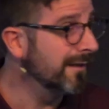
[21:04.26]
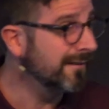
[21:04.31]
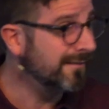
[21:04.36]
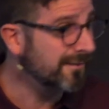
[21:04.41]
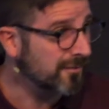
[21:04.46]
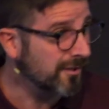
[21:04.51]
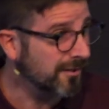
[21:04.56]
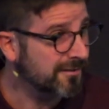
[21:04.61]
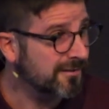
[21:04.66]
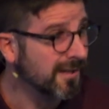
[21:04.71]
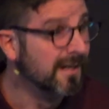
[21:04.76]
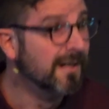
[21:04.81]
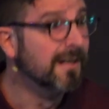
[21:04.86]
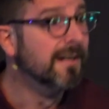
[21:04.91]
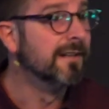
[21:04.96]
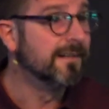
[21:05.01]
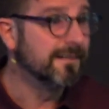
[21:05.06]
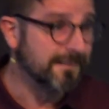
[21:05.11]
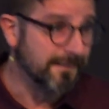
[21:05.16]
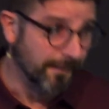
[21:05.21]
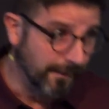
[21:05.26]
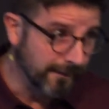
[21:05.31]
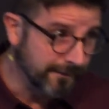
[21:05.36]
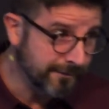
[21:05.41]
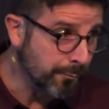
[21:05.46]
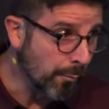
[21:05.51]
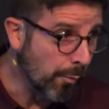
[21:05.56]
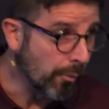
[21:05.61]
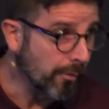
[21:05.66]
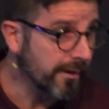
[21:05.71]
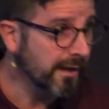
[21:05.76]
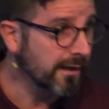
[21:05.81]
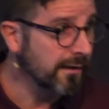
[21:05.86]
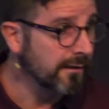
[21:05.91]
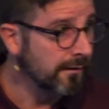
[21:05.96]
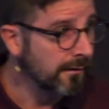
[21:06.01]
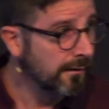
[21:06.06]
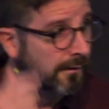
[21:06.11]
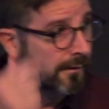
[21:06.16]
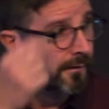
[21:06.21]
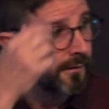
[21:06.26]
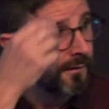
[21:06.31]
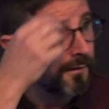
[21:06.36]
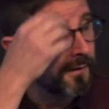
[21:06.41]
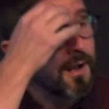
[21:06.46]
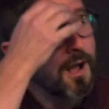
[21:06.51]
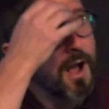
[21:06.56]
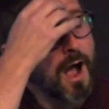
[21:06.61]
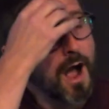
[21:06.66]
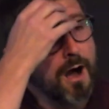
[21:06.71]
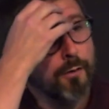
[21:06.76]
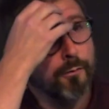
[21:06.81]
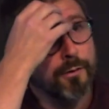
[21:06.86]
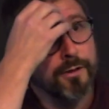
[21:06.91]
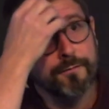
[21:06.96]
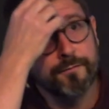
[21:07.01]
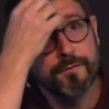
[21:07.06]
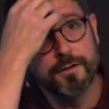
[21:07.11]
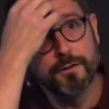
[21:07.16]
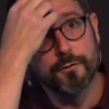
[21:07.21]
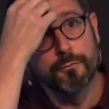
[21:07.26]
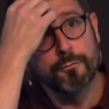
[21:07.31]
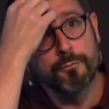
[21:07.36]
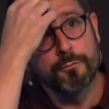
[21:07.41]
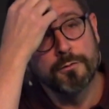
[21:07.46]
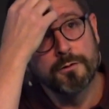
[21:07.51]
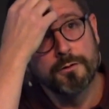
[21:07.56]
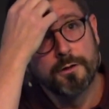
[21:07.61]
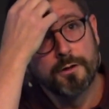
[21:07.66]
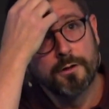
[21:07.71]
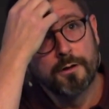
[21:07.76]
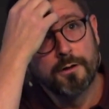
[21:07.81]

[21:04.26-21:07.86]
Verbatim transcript: it's just this morning? How have you